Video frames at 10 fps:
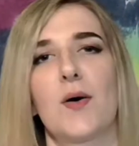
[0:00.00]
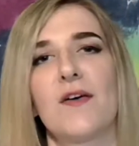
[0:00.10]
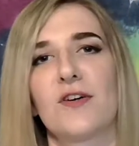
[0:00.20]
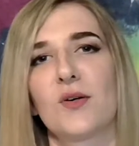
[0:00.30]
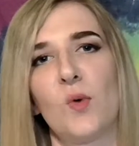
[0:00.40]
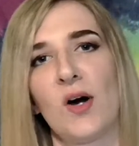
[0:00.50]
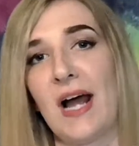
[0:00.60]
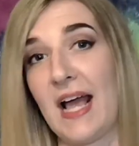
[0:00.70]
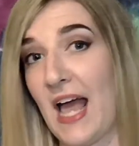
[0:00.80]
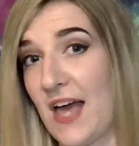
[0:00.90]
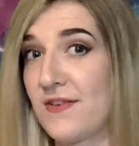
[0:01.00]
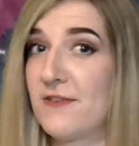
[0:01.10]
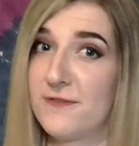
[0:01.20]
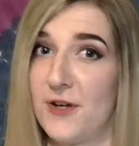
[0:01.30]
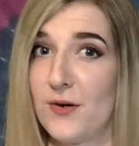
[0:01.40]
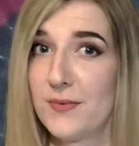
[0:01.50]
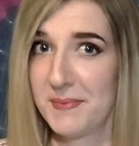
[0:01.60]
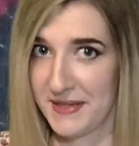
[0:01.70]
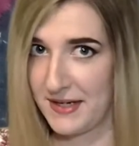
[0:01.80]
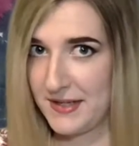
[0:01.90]
However, what I haven't filmed
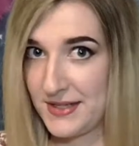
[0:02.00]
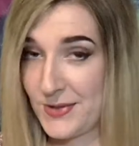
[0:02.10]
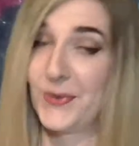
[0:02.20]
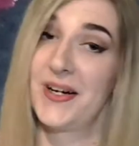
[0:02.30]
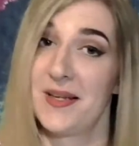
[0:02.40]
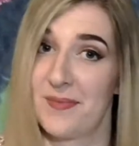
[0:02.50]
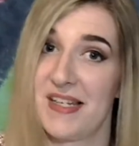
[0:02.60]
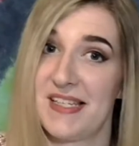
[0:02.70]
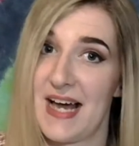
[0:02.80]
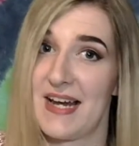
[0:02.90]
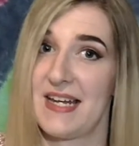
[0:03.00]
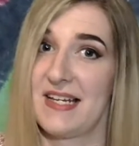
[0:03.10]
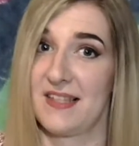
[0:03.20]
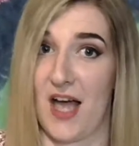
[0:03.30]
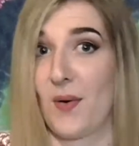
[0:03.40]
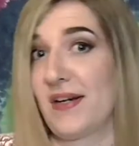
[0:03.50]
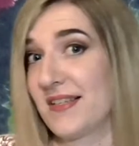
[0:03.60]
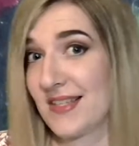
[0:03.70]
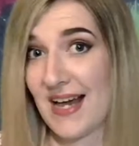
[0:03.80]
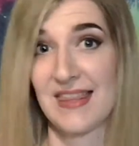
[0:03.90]
because it's already been done is how I
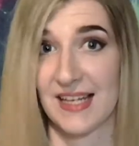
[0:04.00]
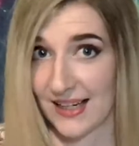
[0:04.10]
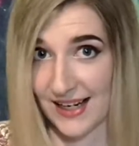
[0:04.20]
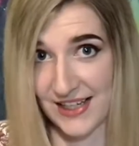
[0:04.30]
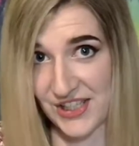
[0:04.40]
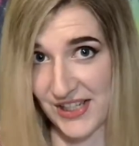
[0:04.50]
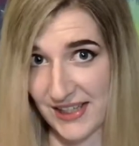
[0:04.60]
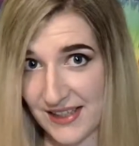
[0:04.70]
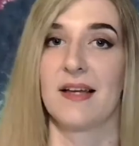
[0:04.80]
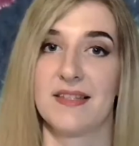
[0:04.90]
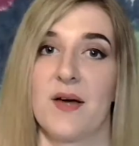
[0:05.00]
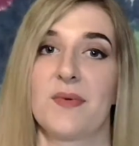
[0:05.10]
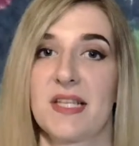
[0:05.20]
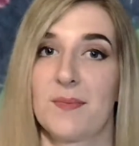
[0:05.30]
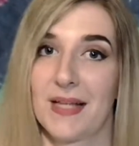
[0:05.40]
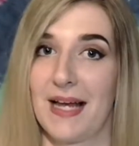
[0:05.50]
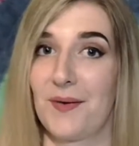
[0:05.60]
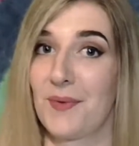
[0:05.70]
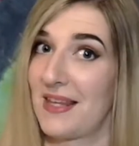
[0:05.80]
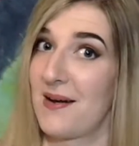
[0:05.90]
designed the collection, as that was
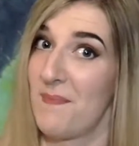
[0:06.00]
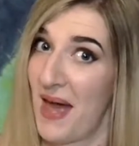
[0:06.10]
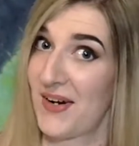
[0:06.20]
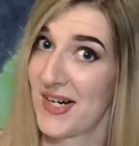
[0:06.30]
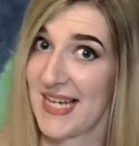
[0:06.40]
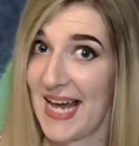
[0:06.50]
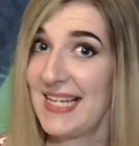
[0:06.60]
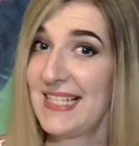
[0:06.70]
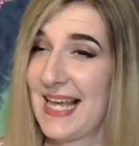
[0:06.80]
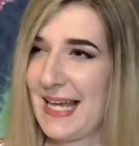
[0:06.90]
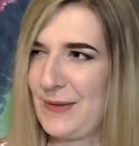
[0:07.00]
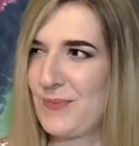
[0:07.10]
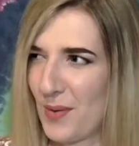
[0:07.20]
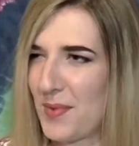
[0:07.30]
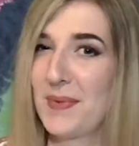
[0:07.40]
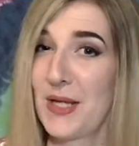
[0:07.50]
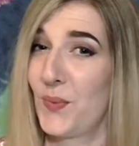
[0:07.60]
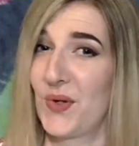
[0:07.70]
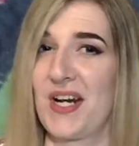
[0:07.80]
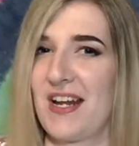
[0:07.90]
completed within a matter of days and it probably
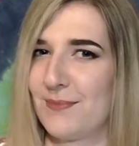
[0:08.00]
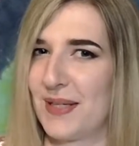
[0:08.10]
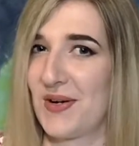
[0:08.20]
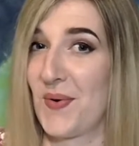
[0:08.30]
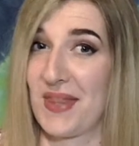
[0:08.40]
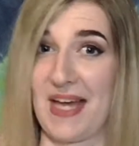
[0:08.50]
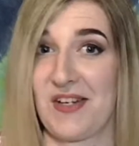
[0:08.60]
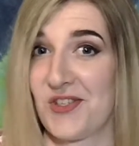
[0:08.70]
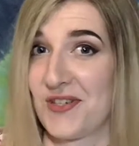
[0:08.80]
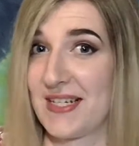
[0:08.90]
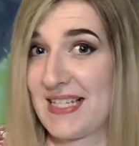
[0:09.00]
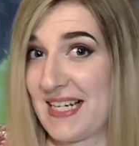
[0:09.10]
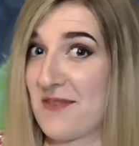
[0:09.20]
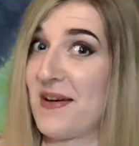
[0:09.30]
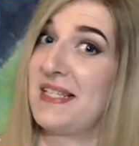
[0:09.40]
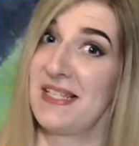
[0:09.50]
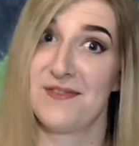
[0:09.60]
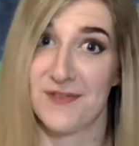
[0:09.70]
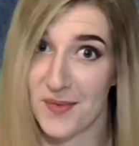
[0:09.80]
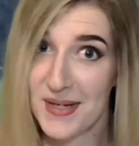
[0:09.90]
wouldn't have been all that interesting if I
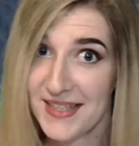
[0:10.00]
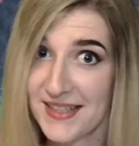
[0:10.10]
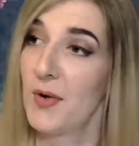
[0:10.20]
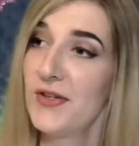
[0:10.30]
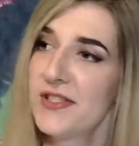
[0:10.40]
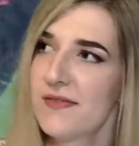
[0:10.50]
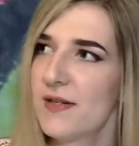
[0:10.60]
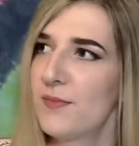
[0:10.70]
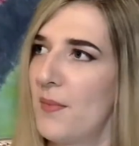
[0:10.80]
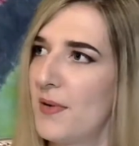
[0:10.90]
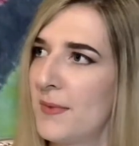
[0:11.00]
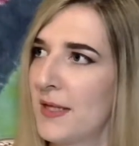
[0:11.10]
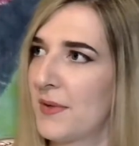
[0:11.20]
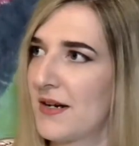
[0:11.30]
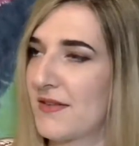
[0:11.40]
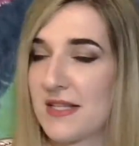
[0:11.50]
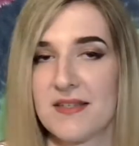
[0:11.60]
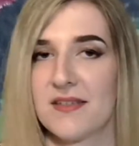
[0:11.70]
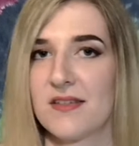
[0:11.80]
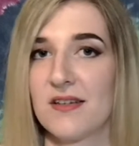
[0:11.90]
did film it. Most of it probably probably would have
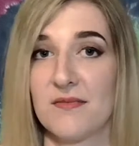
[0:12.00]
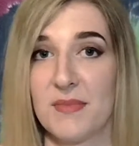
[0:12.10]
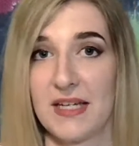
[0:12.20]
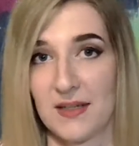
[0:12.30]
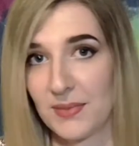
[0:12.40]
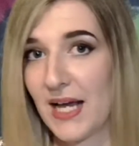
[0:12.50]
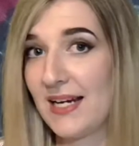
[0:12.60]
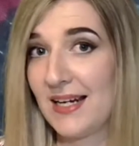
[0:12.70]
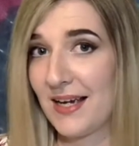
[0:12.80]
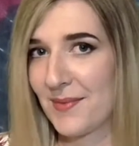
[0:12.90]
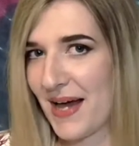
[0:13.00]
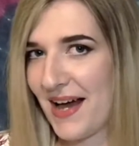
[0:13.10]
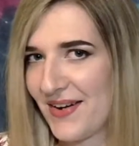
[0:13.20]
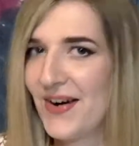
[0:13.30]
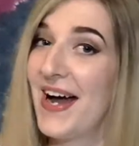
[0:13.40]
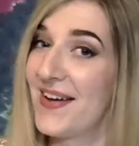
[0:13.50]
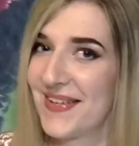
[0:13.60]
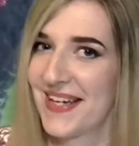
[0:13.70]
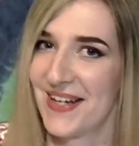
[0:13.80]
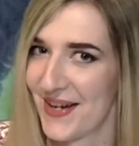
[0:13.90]
consisted of me complaining about not
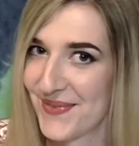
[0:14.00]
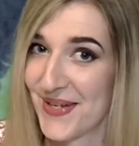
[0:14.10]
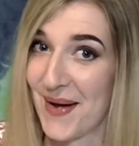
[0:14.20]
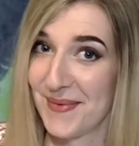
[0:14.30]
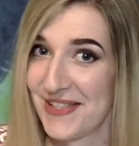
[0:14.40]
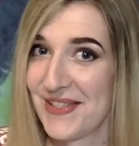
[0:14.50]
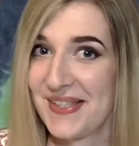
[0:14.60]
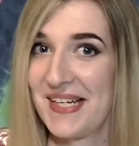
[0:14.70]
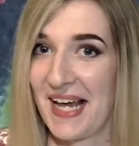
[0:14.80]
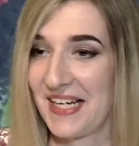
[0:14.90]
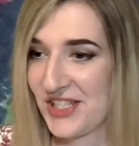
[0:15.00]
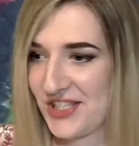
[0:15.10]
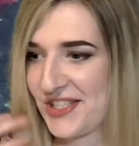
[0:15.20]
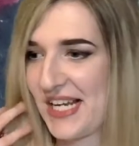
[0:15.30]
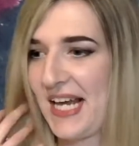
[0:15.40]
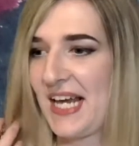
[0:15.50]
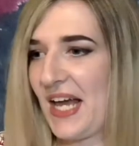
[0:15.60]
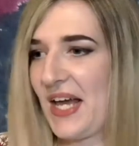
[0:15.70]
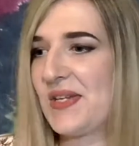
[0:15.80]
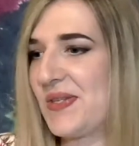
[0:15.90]
having enough time to do it and just
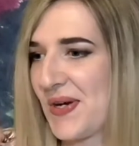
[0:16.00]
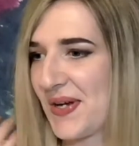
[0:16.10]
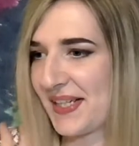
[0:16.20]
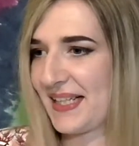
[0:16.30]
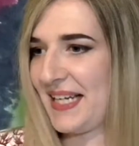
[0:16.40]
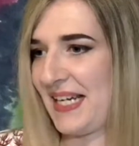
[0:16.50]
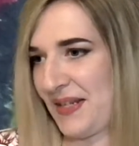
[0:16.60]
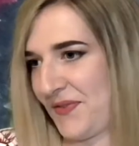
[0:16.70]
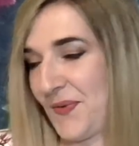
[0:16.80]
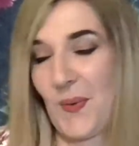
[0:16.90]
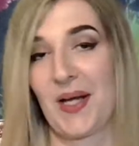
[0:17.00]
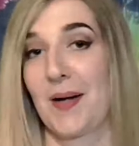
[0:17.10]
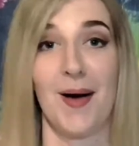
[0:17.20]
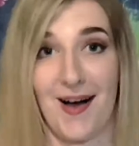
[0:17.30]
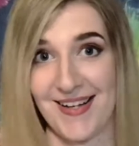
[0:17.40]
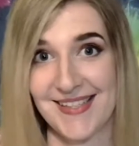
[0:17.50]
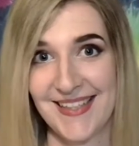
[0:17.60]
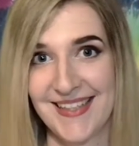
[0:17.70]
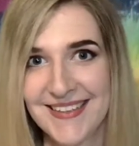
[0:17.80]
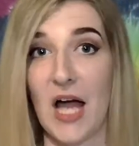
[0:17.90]
internally falling apart.
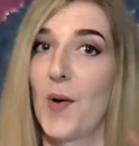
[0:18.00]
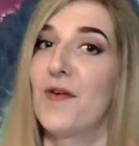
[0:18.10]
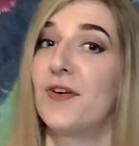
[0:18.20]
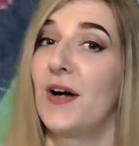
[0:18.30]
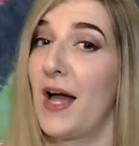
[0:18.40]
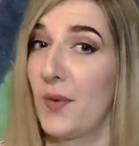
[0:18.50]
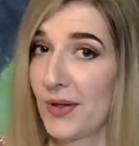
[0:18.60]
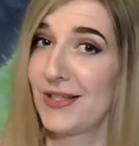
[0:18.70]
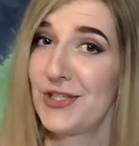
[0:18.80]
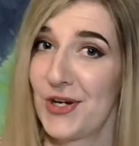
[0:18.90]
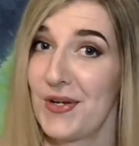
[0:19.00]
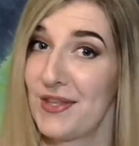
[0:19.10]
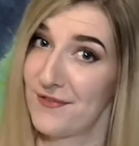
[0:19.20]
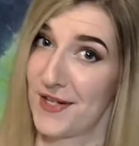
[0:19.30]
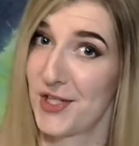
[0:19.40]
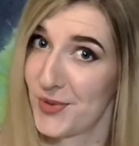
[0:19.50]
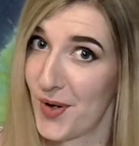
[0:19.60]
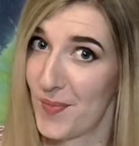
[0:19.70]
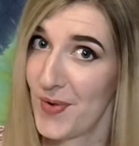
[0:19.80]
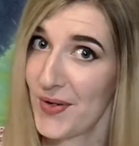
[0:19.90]
However, I will show you the finished
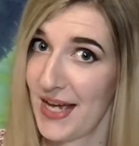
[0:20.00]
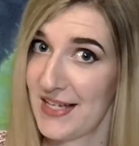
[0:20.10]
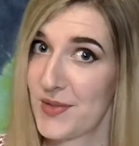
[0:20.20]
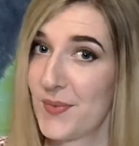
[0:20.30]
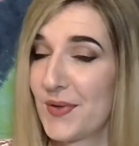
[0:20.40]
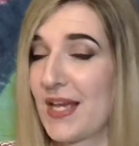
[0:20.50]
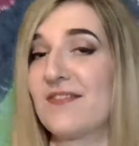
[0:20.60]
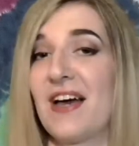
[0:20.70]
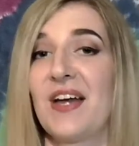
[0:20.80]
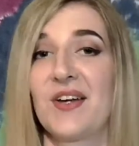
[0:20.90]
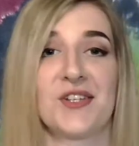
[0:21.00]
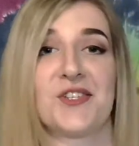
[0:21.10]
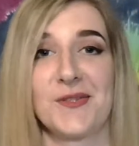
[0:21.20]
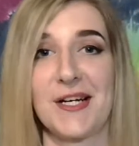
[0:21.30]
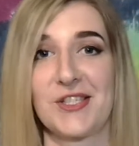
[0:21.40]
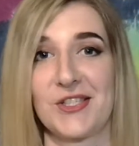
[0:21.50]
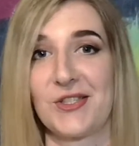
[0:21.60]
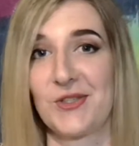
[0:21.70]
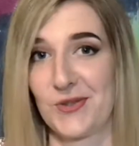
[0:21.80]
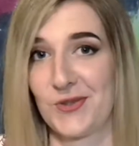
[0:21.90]
workbook as it will give a good
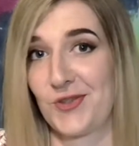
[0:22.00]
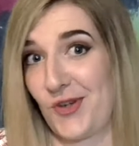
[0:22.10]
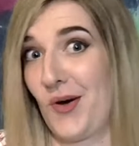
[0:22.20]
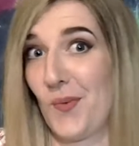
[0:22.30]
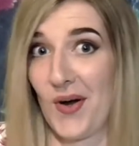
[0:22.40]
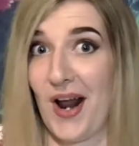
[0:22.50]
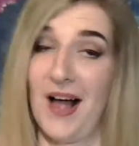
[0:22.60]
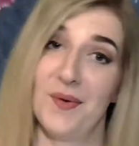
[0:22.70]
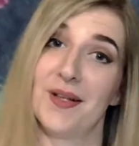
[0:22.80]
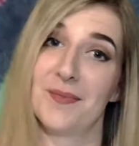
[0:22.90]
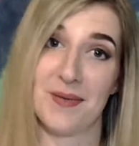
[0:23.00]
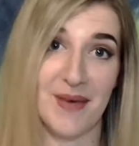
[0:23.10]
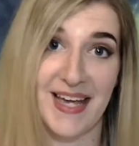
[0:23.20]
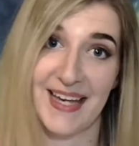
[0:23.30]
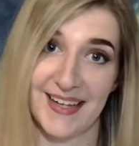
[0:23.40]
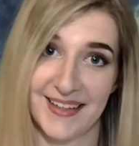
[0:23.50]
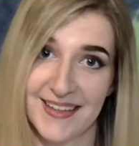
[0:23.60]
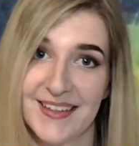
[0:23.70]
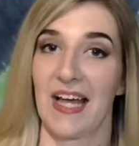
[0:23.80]
direction to show what I will be making.